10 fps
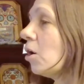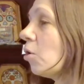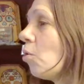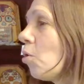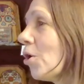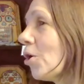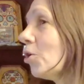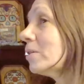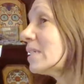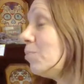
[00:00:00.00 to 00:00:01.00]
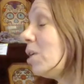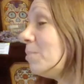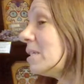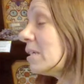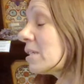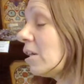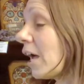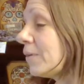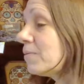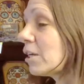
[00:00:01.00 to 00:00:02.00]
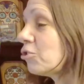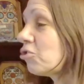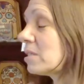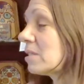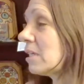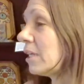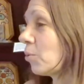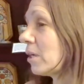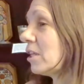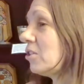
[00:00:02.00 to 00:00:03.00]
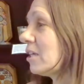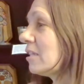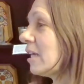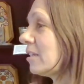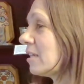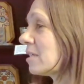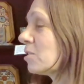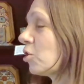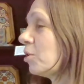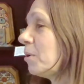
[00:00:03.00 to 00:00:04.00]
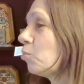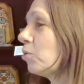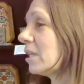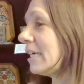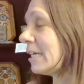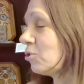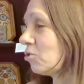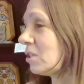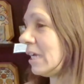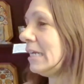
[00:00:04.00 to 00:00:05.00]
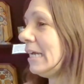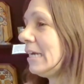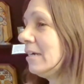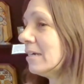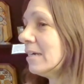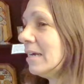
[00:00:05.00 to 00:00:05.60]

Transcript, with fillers: or sometimes it's lives that are just sitting around they think that this is going to be really entertaining